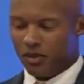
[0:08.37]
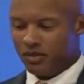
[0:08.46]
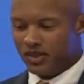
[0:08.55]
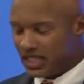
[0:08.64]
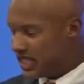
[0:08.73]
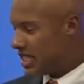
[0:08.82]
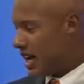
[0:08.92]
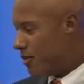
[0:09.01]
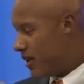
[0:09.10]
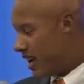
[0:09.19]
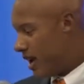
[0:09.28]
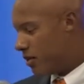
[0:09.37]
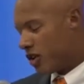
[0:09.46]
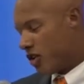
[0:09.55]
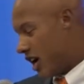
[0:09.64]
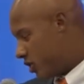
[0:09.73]
Since I've been able to
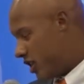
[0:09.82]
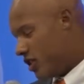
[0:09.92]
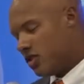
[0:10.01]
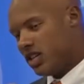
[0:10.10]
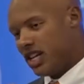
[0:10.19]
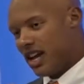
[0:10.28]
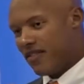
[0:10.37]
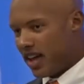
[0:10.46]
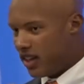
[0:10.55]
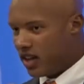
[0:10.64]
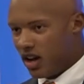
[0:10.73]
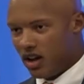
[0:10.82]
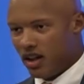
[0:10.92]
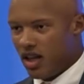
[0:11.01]
graduate UT, I've had the